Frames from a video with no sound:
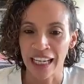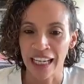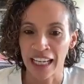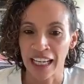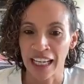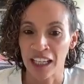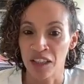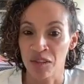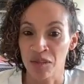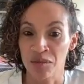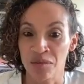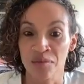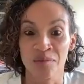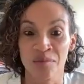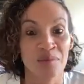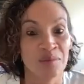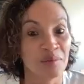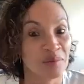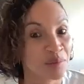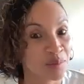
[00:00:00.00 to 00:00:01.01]
and
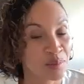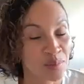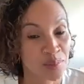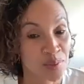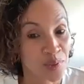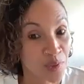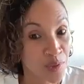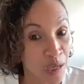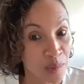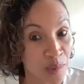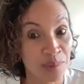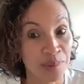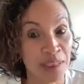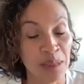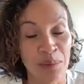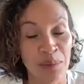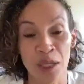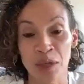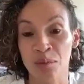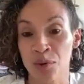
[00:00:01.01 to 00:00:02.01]

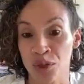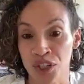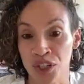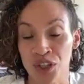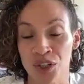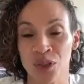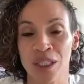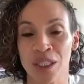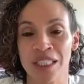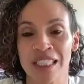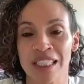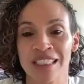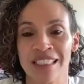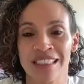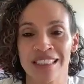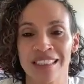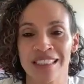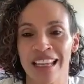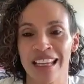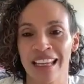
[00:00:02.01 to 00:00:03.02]
probably make poor
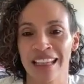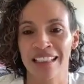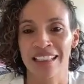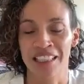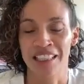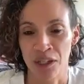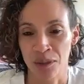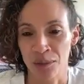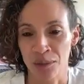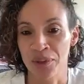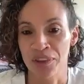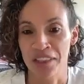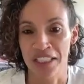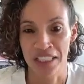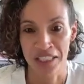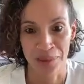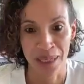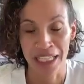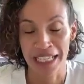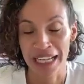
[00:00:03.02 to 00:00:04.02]
choices and terrible
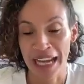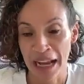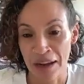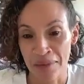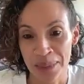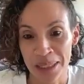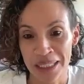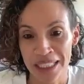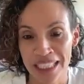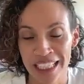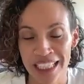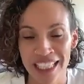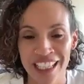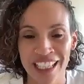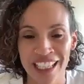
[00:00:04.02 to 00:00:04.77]
things might happen.